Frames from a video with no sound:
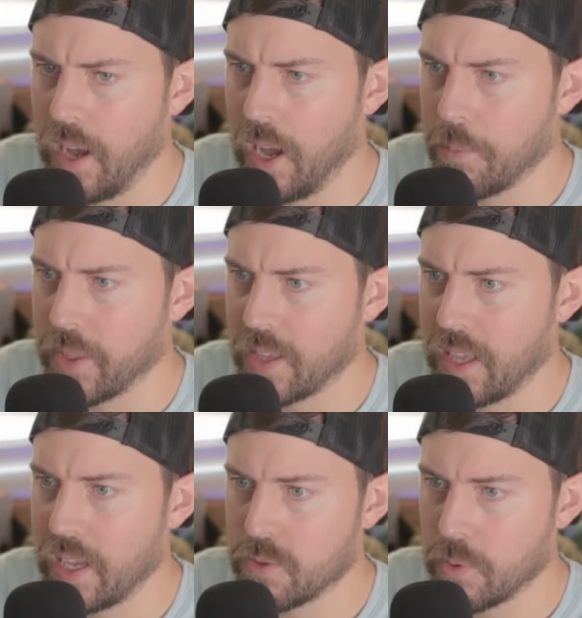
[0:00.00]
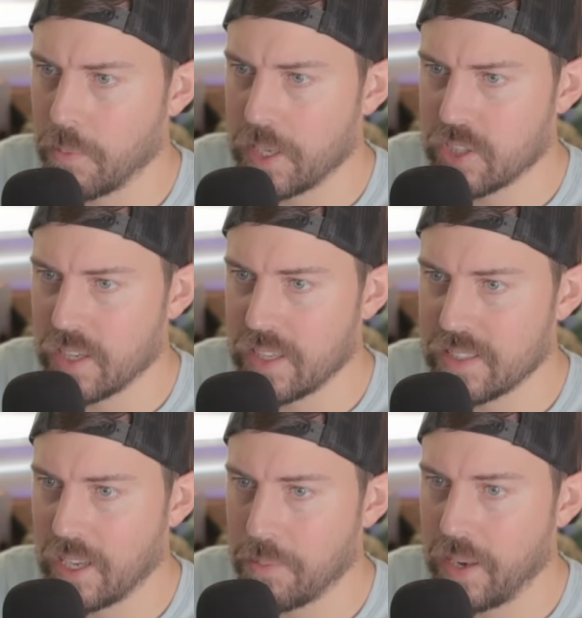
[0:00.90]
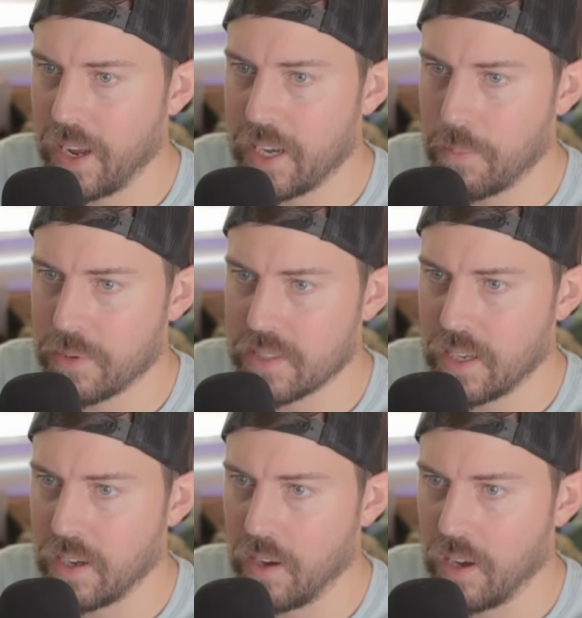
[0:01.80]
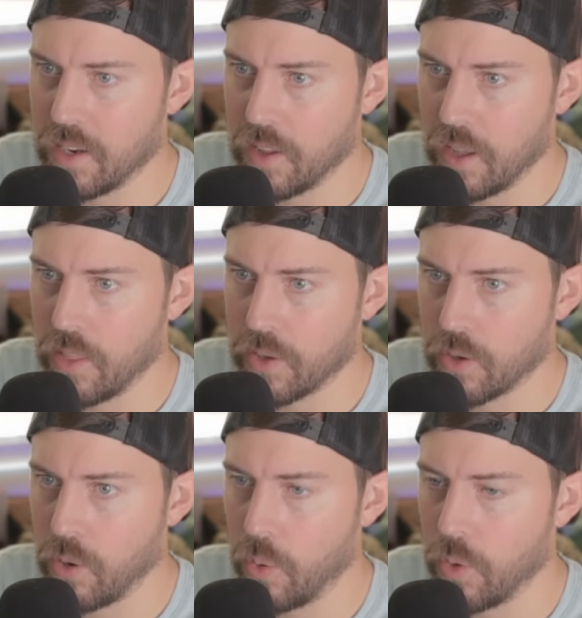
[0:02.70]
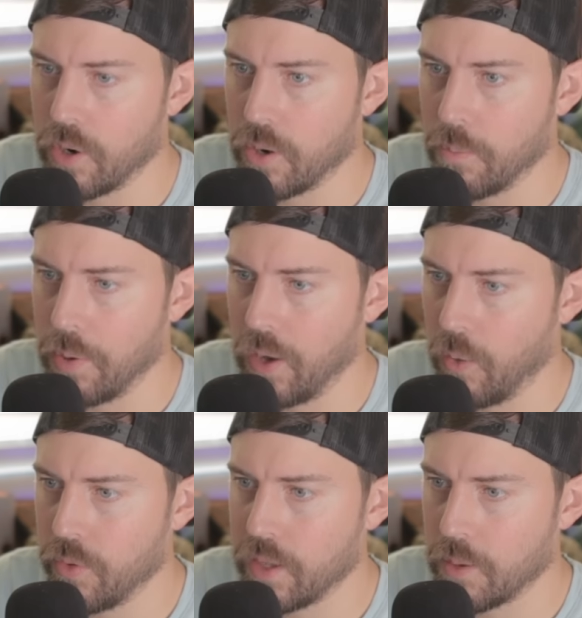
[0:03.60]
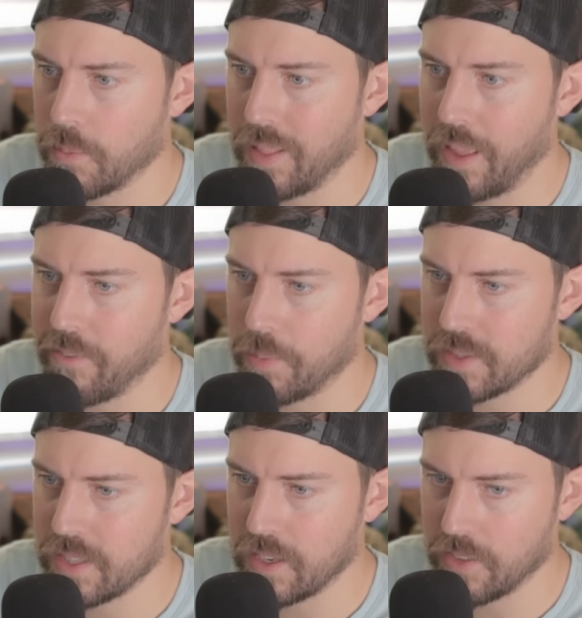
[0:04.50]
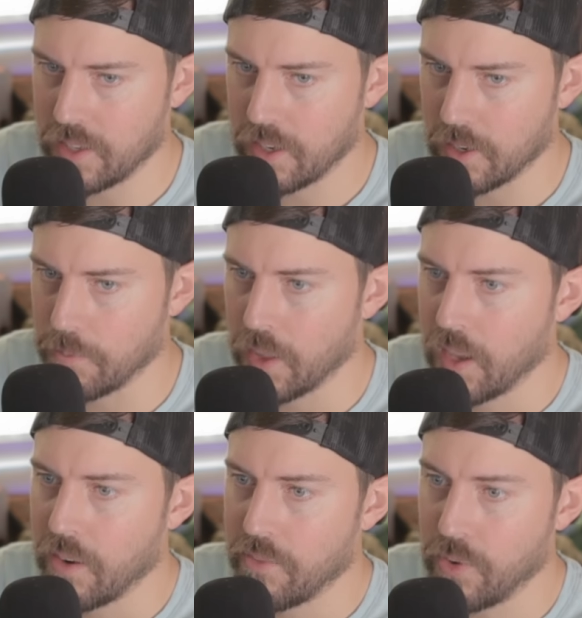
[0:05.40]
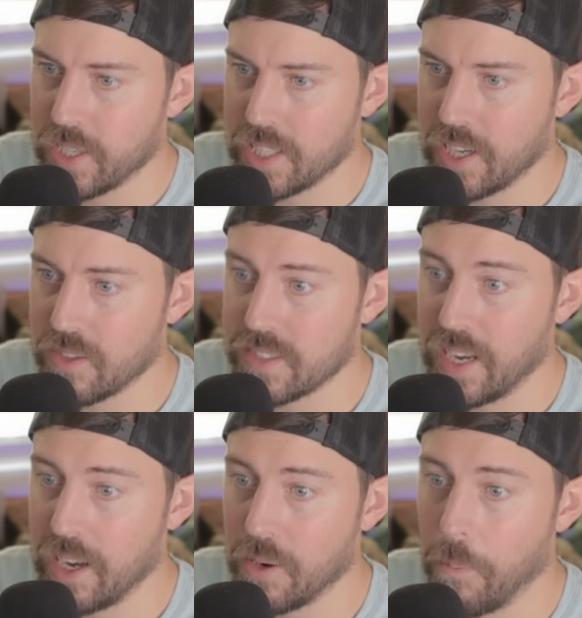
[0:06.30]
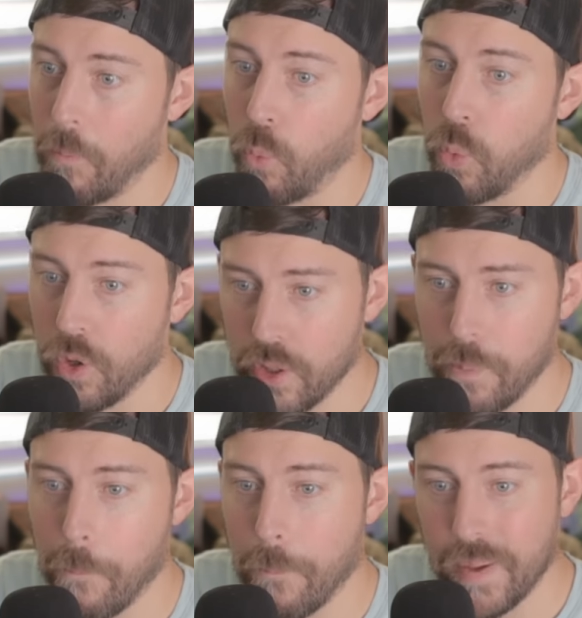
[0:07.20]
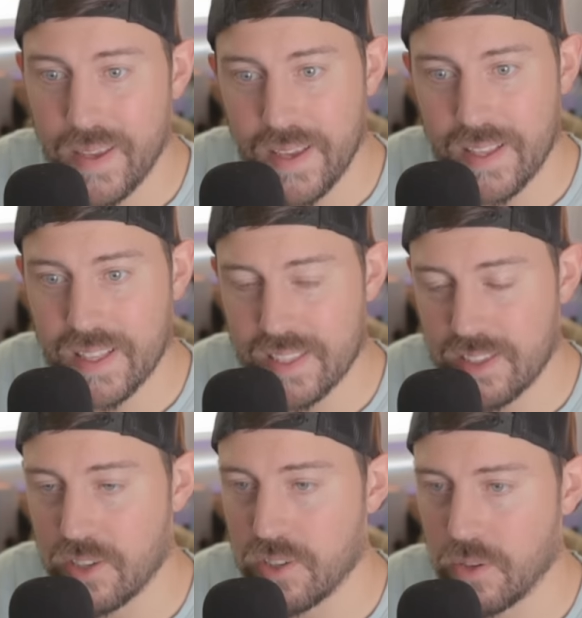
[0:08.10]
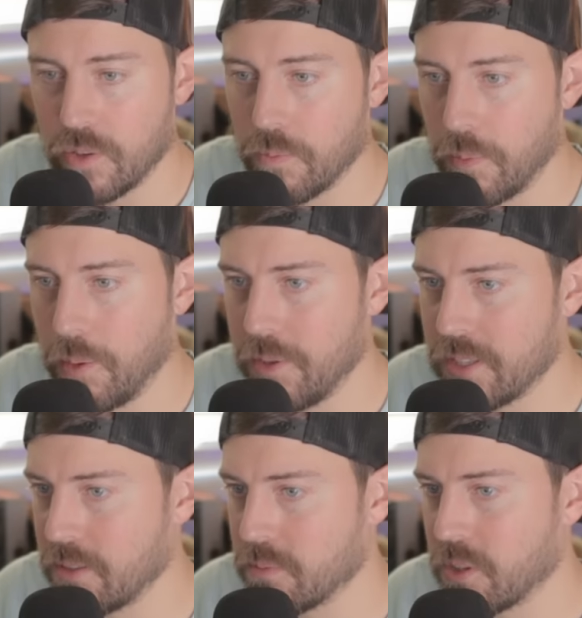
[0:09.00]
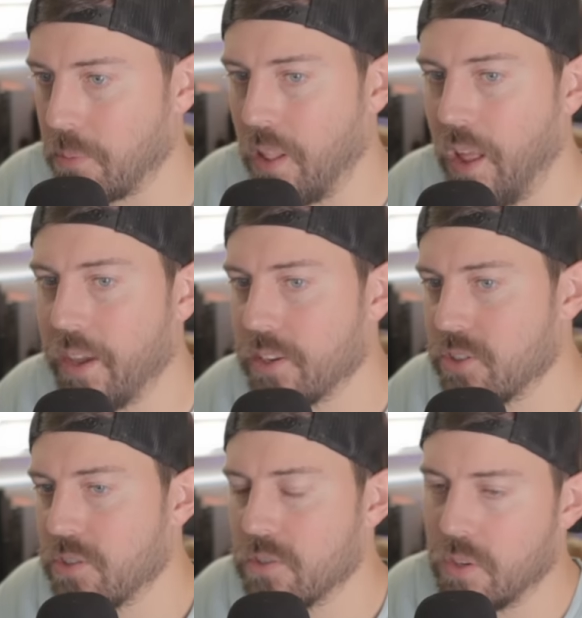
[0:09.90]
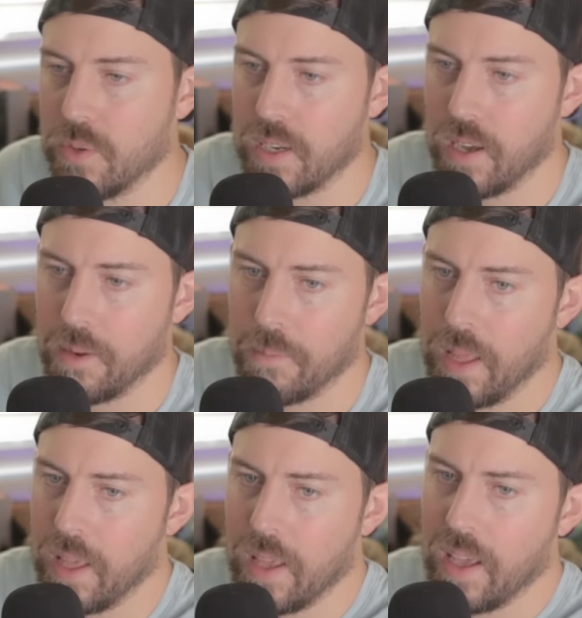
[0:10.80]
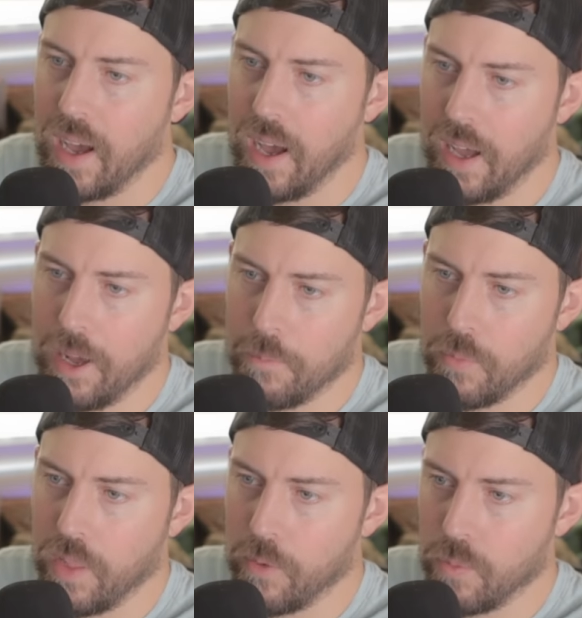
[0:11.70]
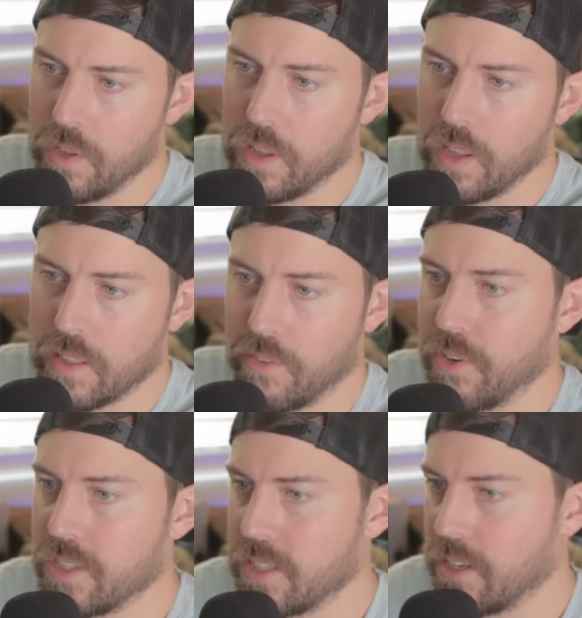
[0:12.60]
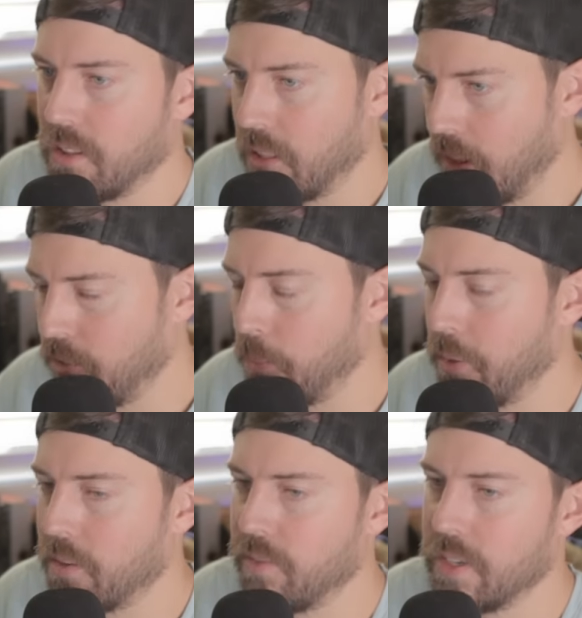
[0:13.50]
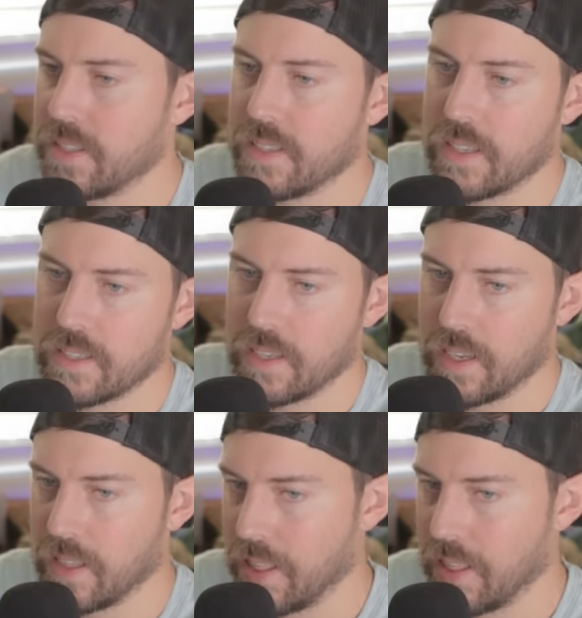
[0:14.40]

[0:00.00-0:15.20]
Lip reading: The Kicks we mentioned is up 90% on the quarter, but only up 11% on the year. Frontier's down really big this year. Don't know, maybe some supply issues going on. I really like the Frontier. Love the big V6 in